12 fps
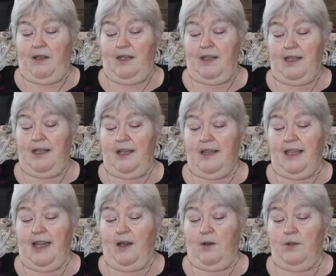any
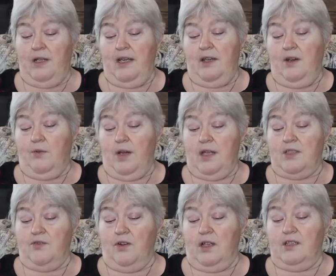allowed
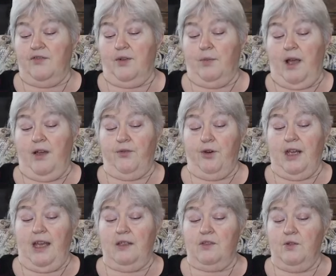restaurants from offering
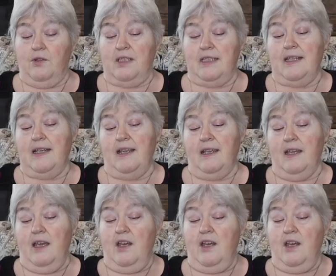outdoor seating,